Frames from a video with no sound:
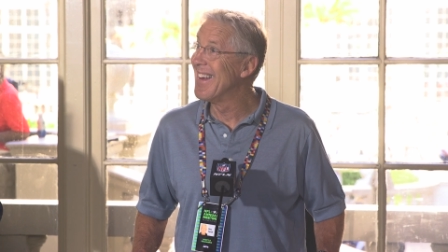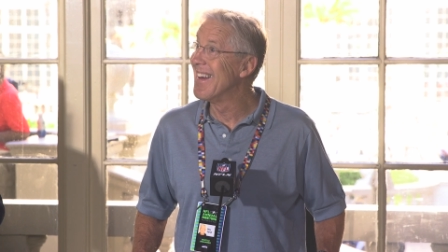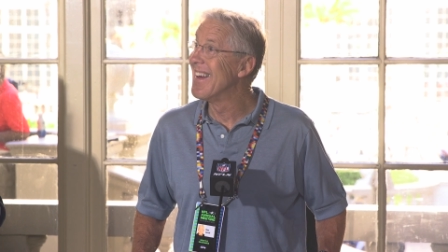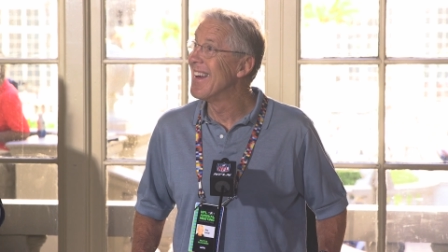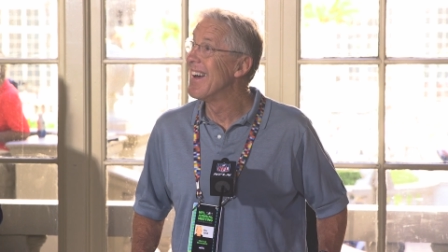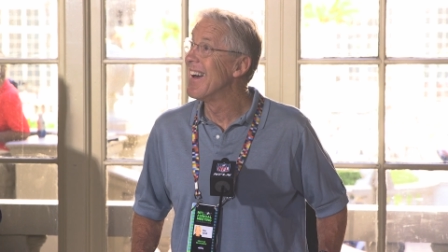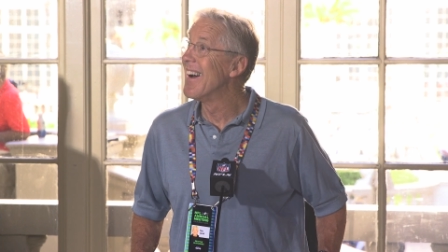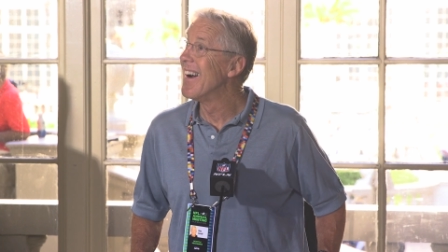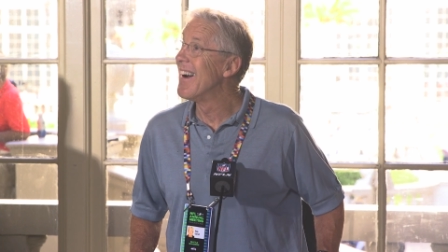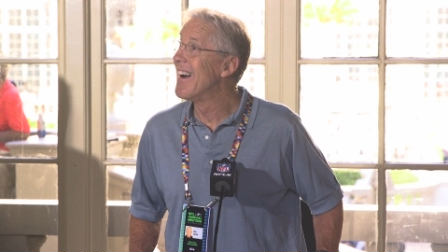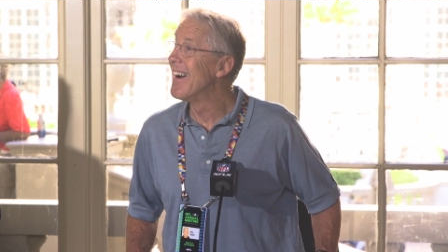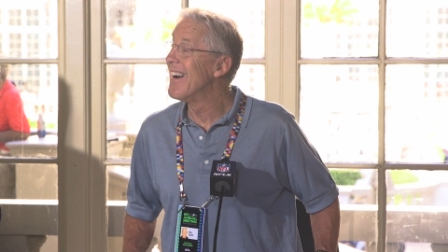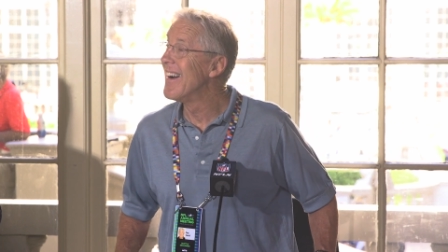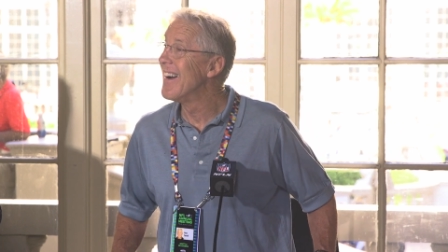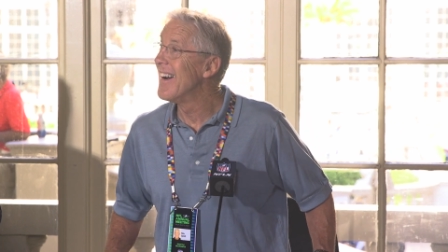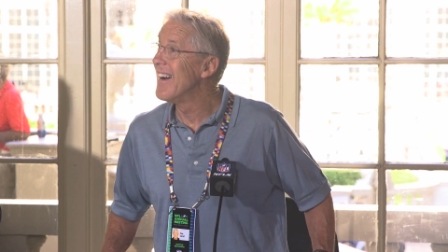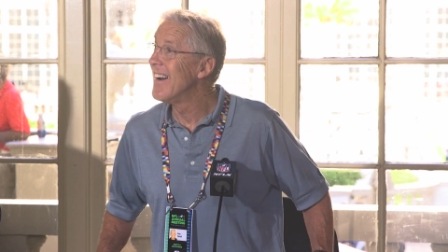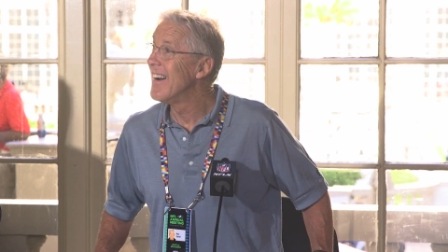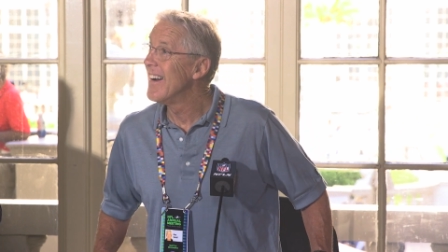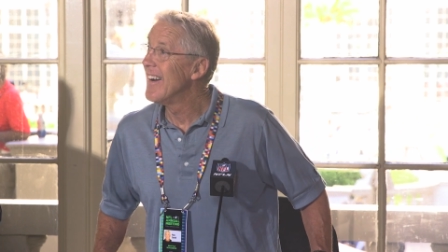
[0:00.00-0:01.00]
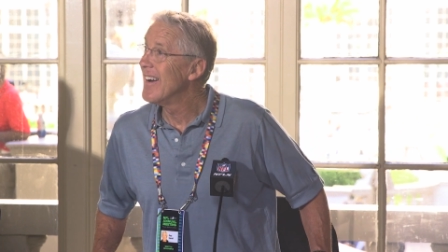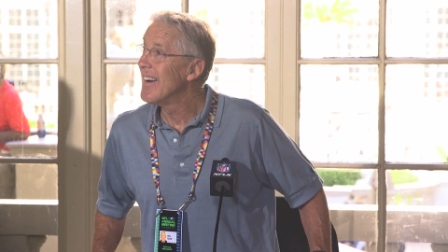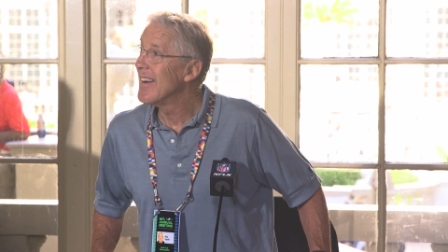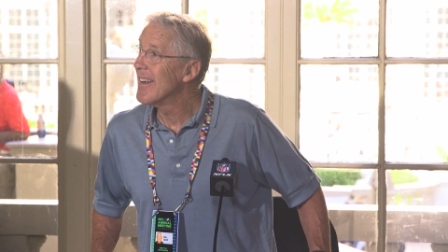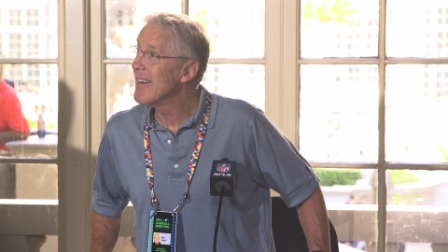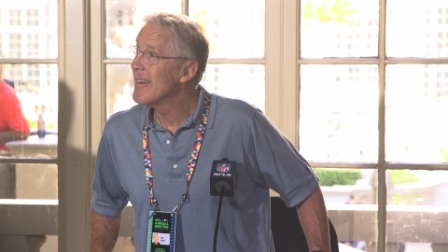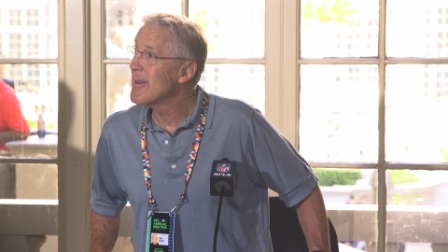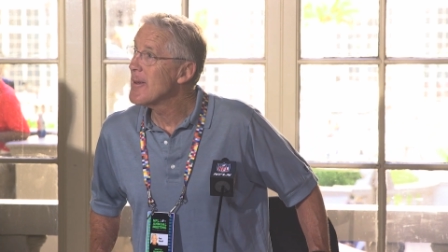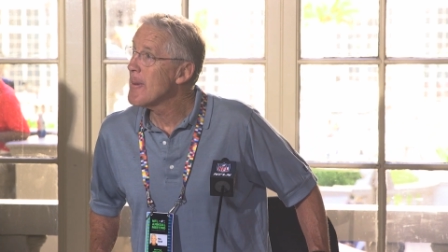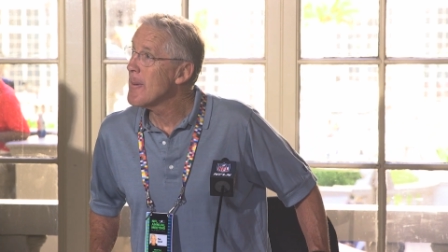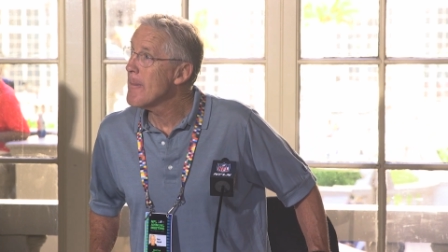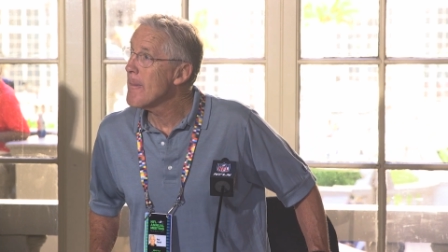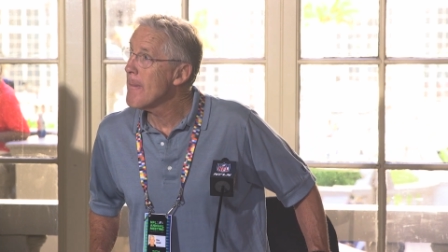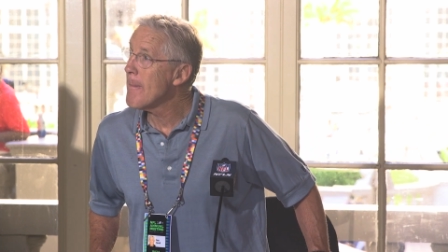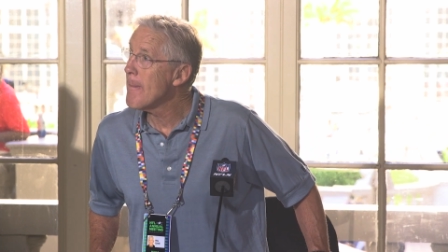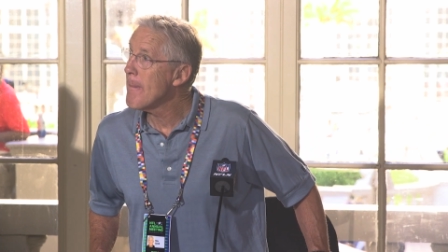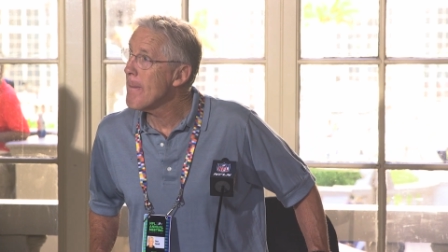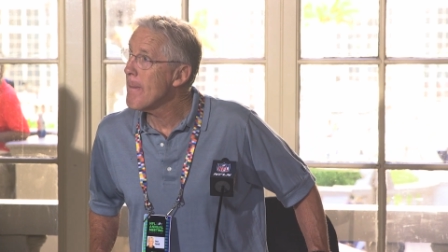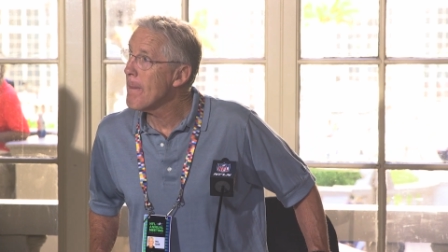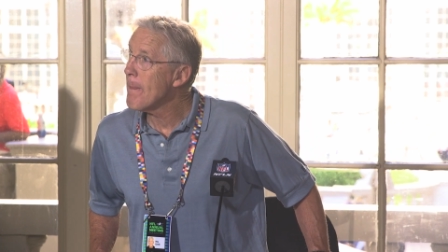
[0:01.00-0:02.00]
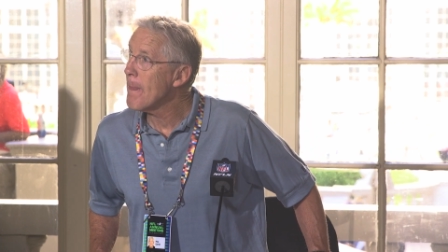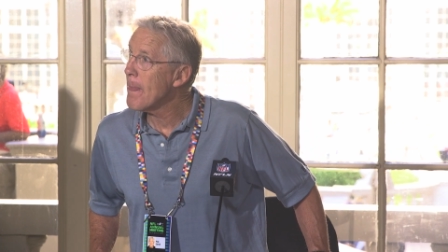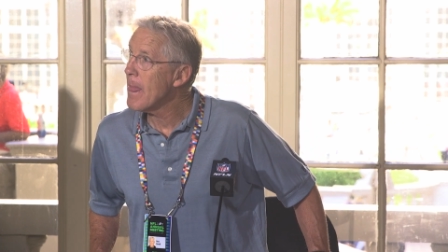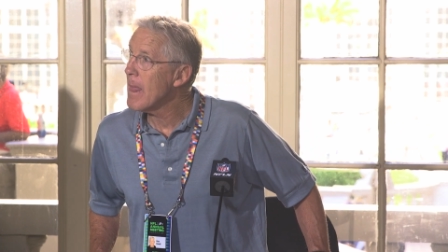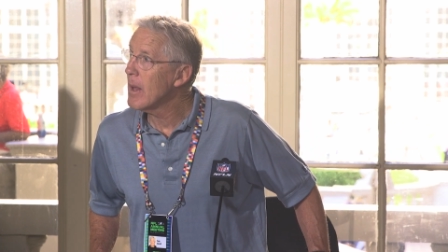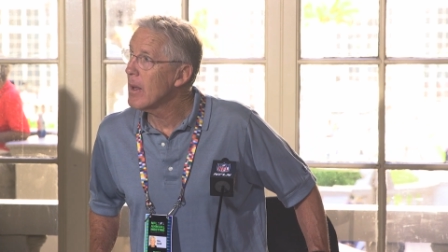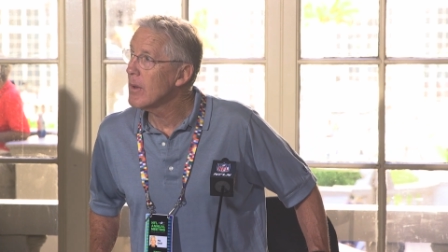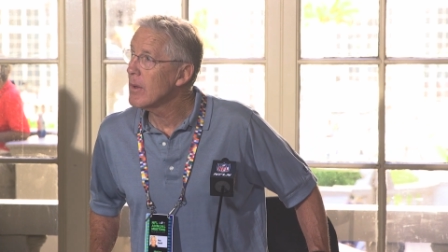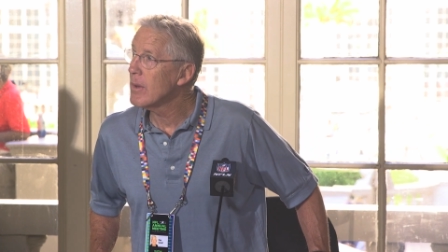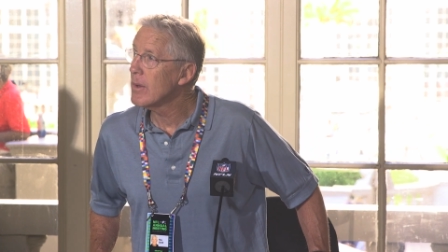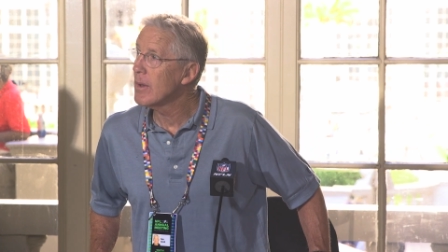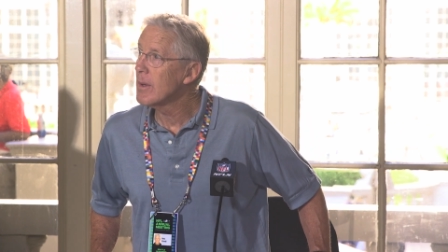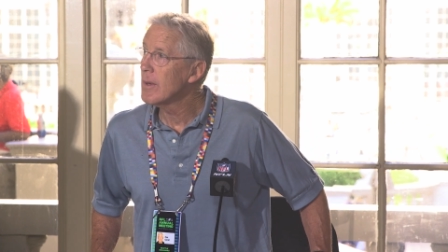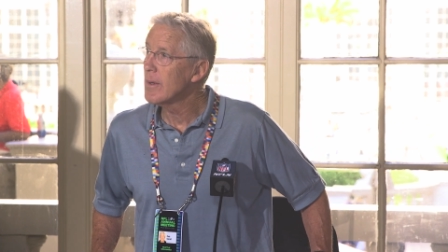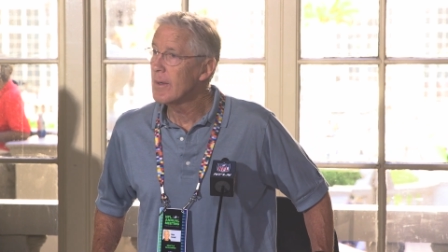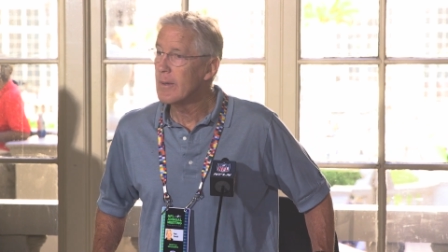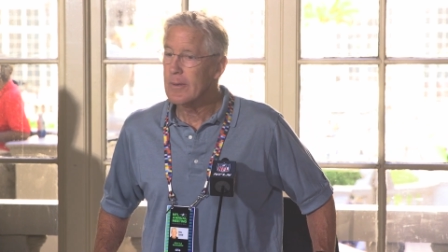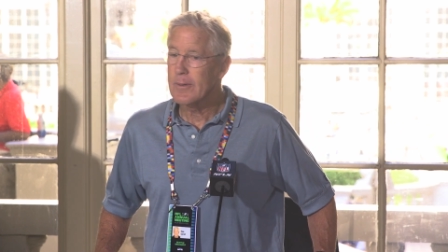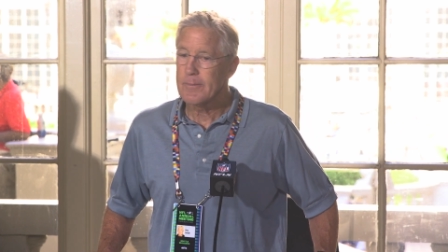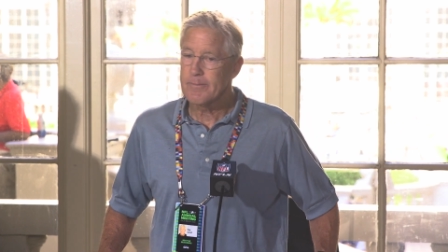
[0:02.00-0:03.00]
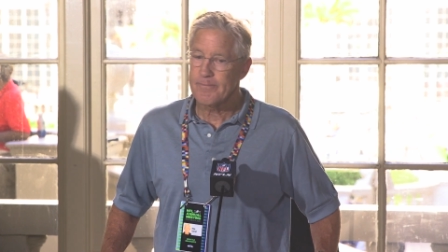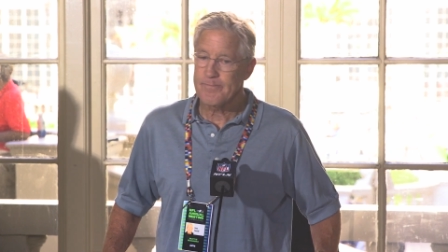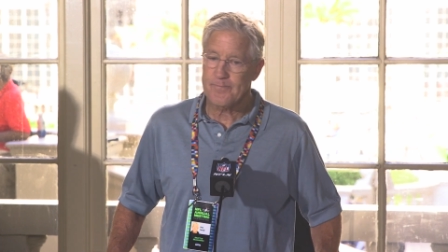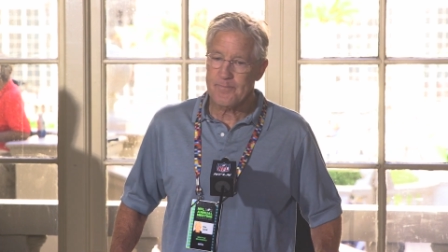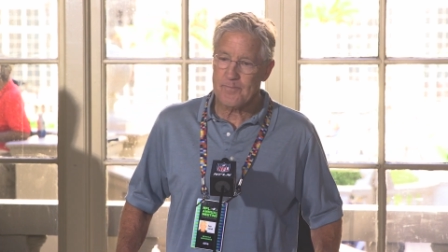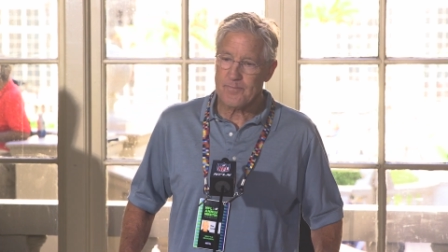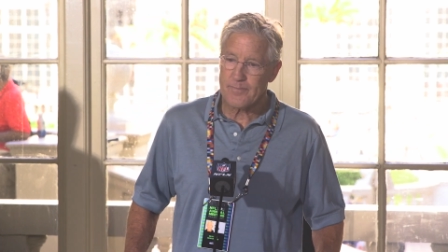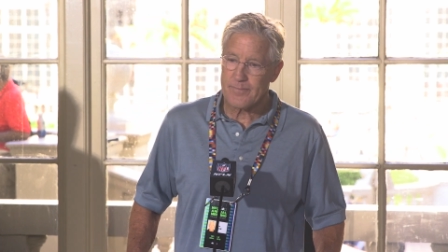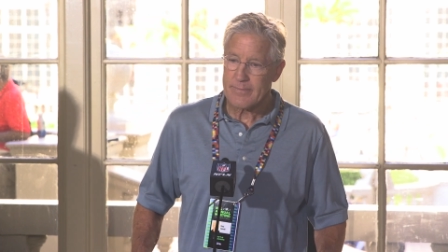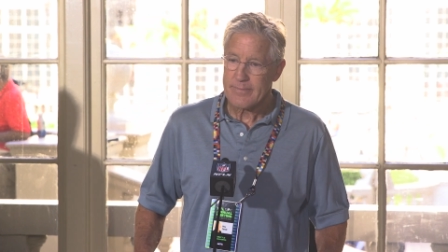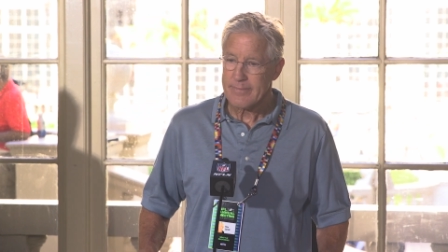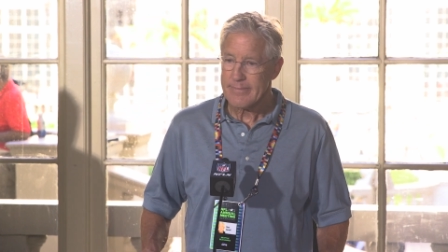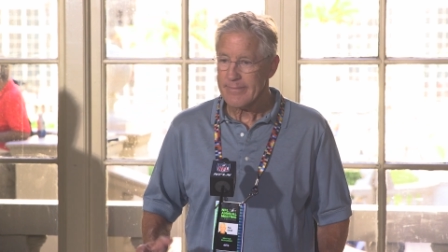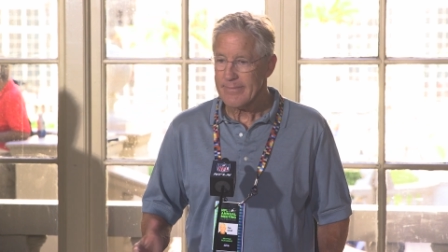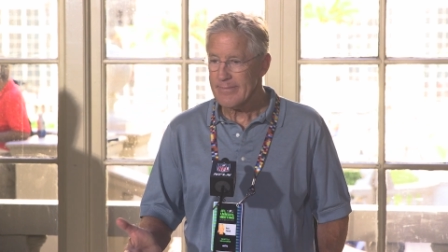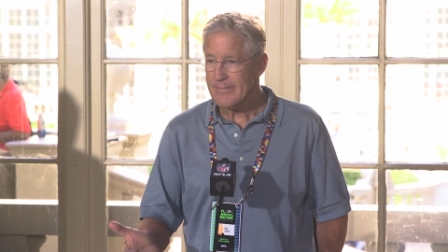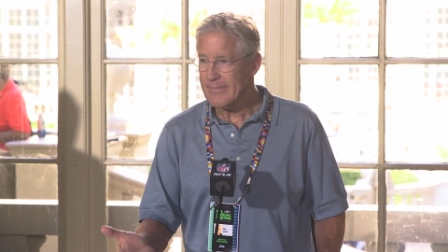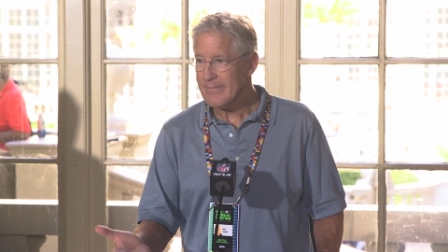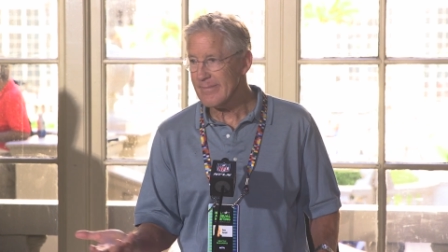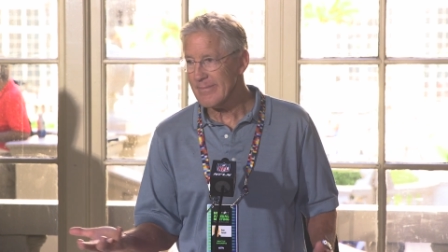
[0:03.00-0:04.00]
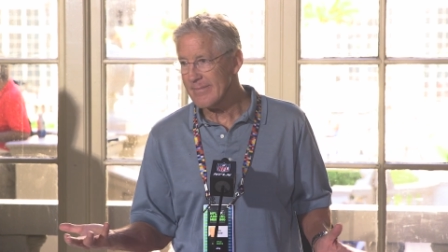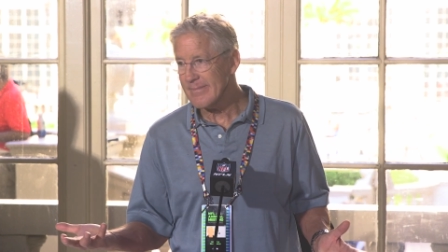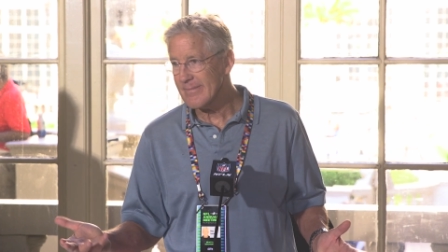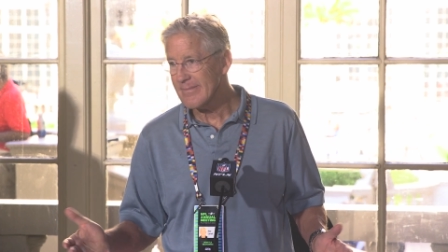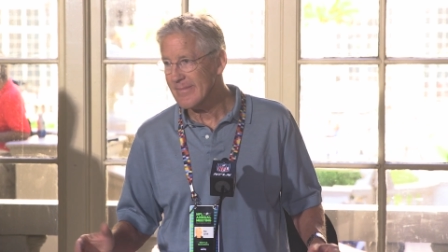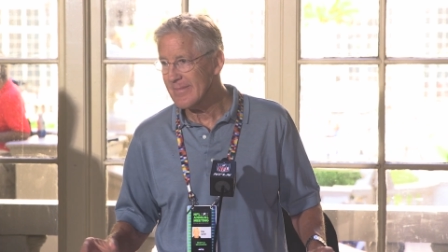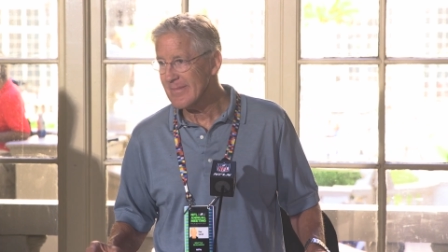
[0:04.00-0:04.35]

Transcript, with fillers: Real question about that. How do you balance his history of being hurt so much with?